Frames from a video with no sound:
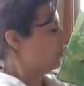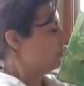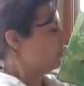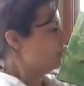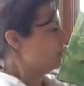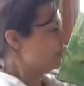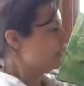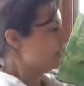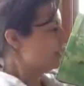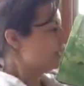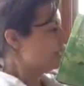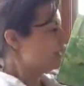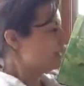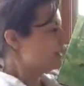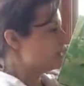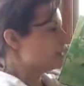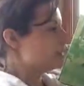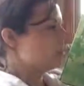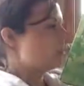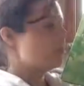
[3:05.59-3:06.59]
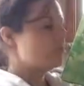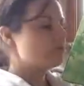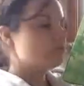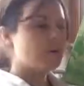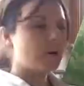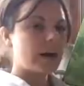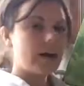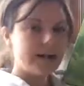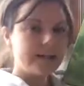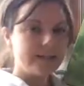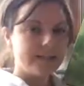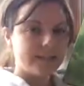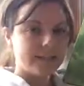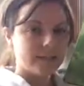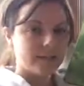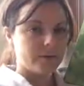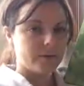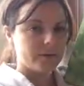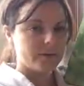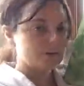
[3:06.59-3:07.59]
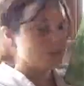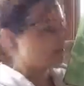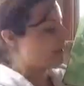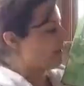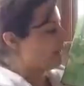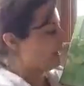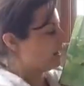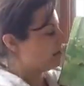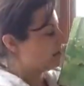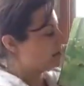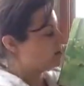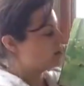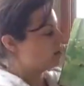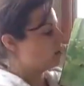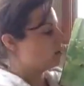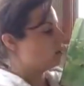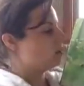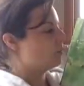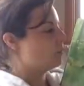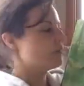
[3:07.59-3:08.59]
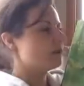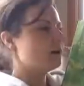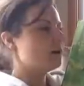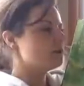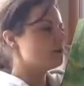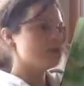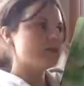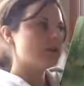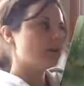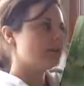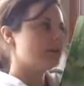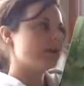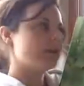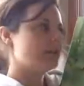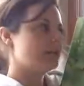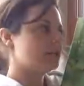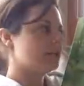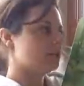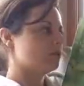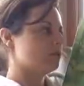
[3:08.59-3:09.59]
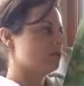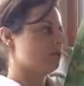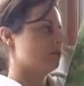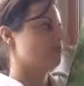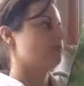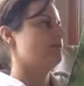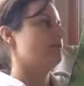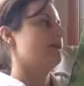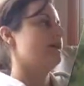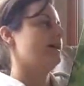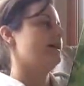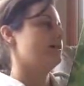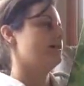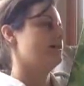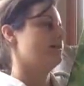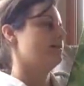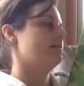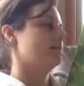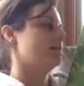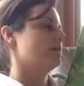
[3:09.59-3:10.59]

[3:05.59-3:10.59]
But there's no writing on this page, so we can't start reading our story yet.